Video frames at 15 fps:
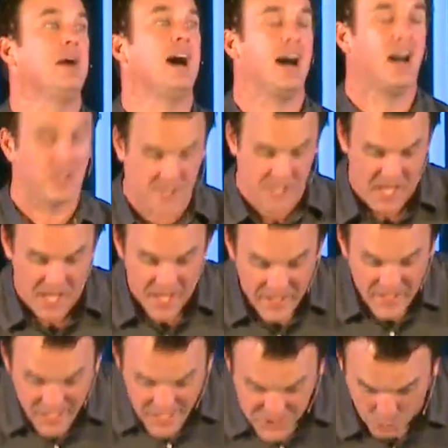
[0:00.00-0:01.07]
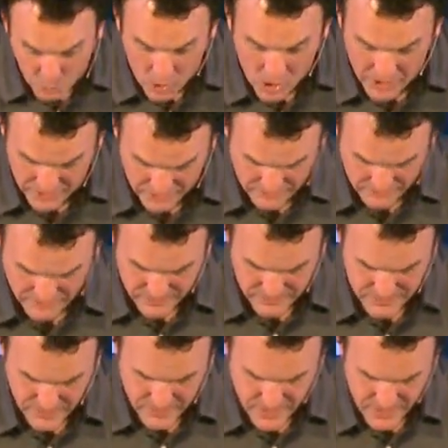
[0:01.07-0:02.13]
miles is water.
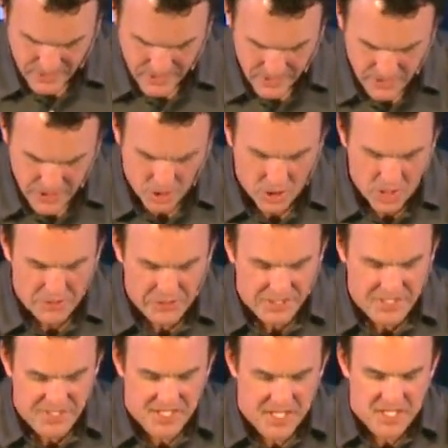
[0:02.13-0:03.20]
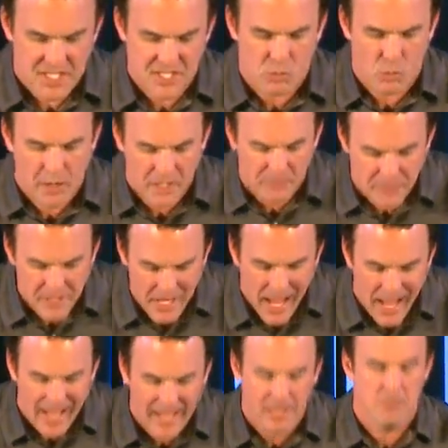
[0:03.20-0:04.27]
The Earth is, is one of
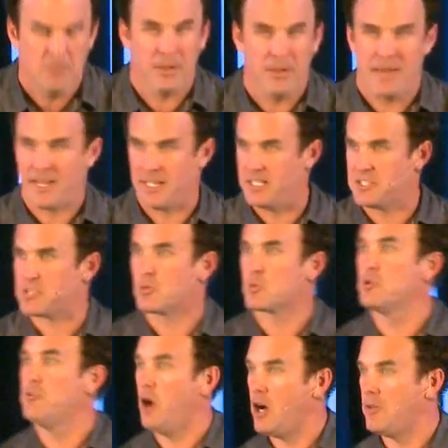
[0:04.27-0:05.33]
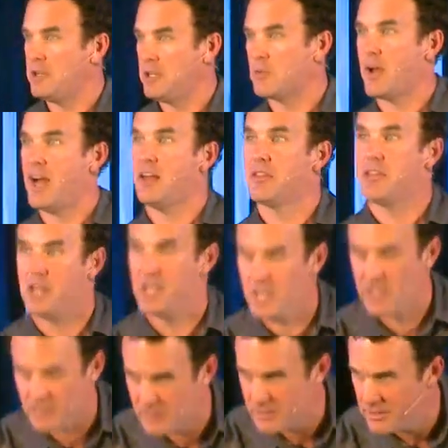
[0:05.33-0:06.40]
nine planets revolving around
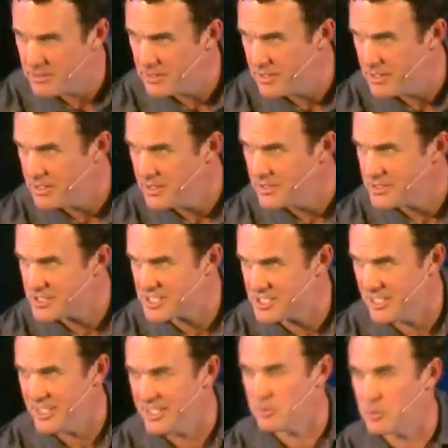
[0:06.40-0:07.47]
the sun.